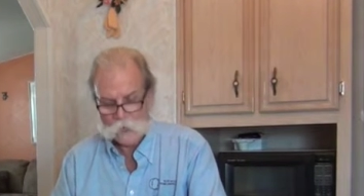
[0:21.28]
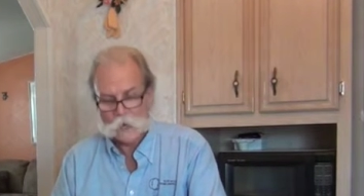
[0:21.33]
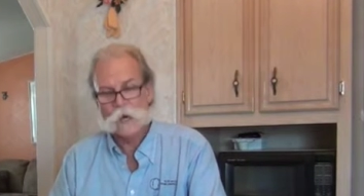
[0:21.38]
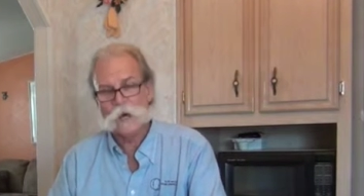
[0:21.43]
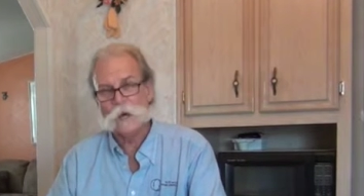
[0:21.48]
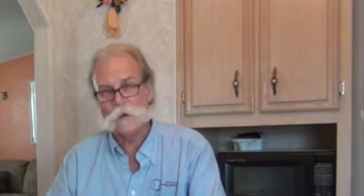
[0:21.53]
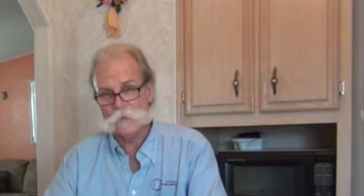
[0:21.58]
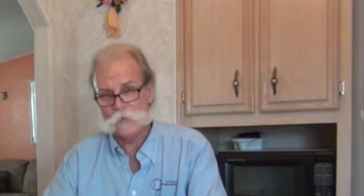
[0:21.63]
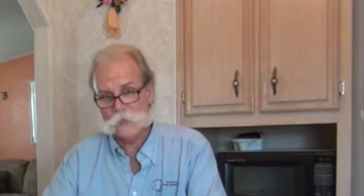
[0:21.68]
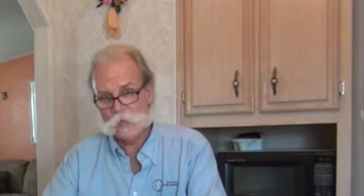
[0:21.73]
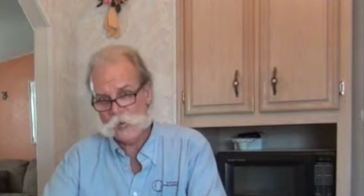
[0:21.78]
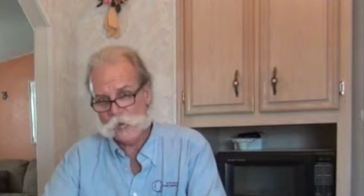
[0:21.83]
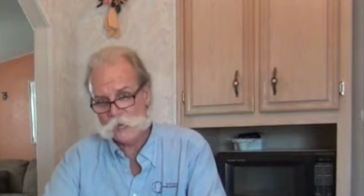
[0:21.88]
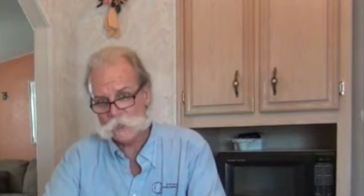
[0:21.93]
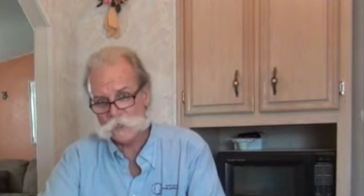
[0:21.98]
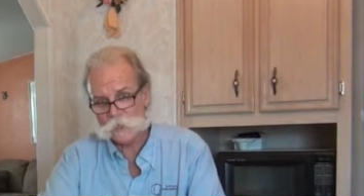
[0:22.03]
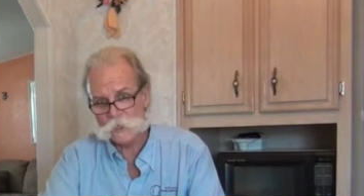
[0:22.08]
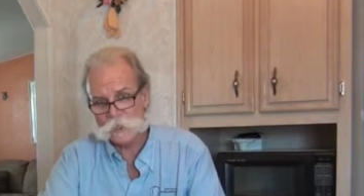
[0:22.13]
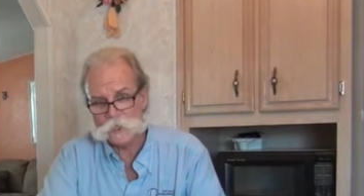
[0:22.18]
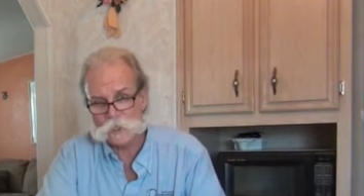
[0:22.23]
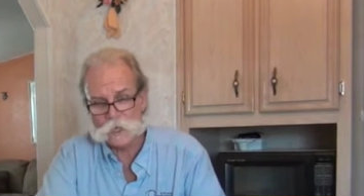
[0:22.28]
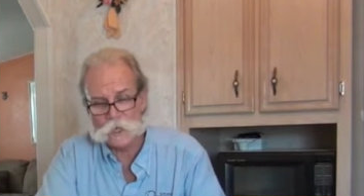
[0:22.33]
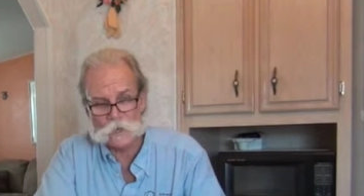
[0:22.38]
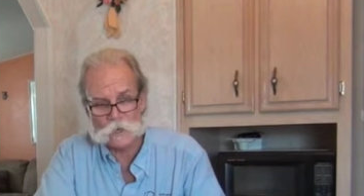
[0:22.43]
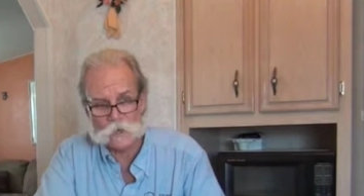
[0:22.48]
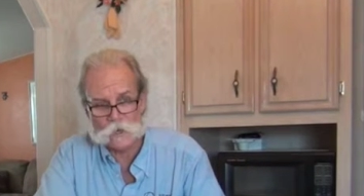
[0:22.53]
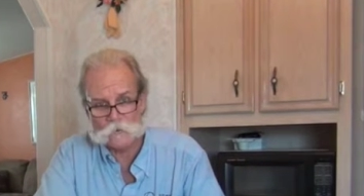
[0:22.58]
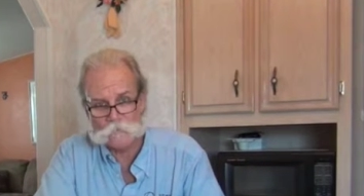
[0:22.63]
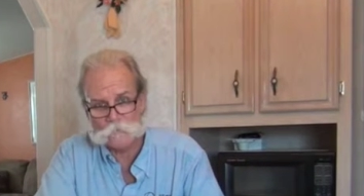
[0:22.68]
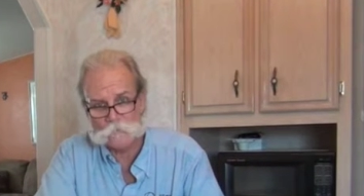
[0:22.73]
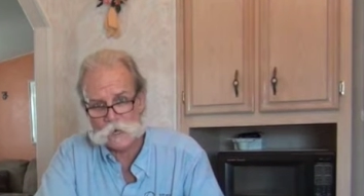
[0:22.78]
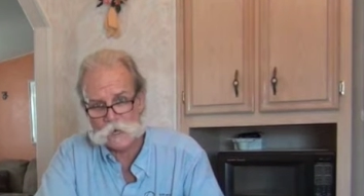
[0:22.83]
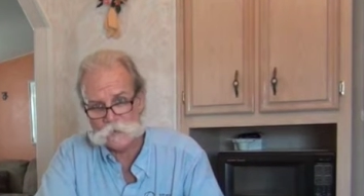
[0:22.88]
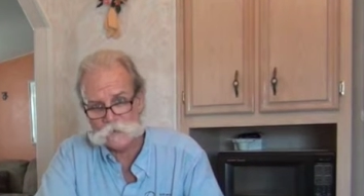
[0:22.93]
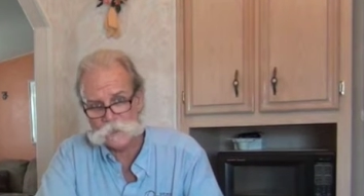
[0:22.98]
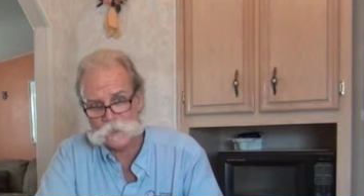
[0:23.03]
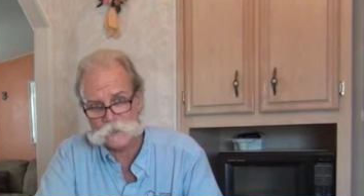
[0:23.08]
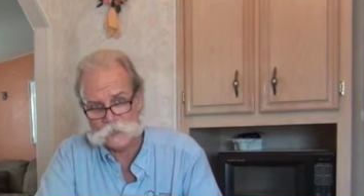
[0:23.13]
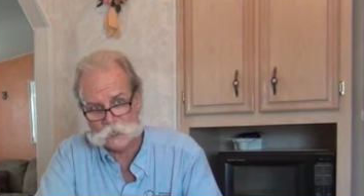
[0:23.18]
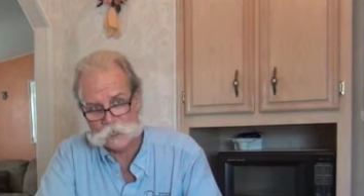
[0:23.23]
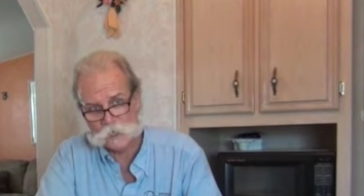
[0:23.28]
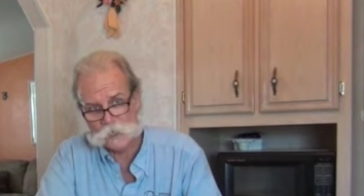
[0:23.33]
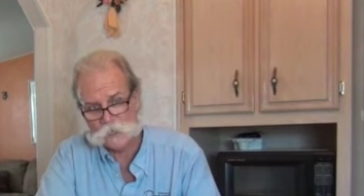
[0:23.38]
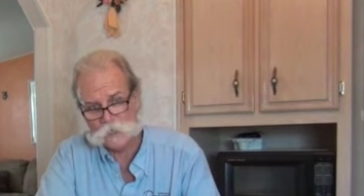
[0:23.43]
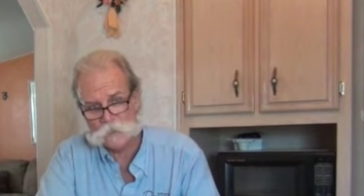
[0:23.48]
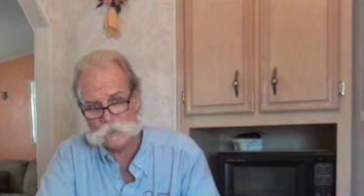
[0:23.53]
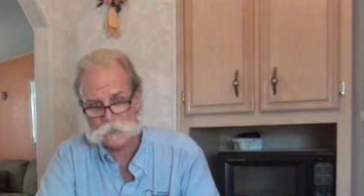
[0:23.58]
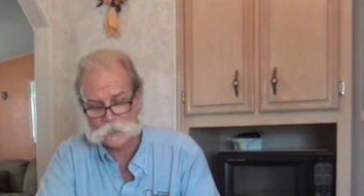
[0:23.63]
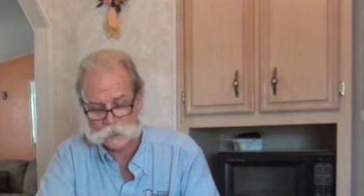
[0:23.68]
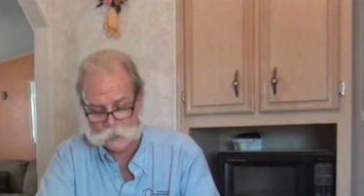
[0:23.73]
The gas is shut off by the city. It's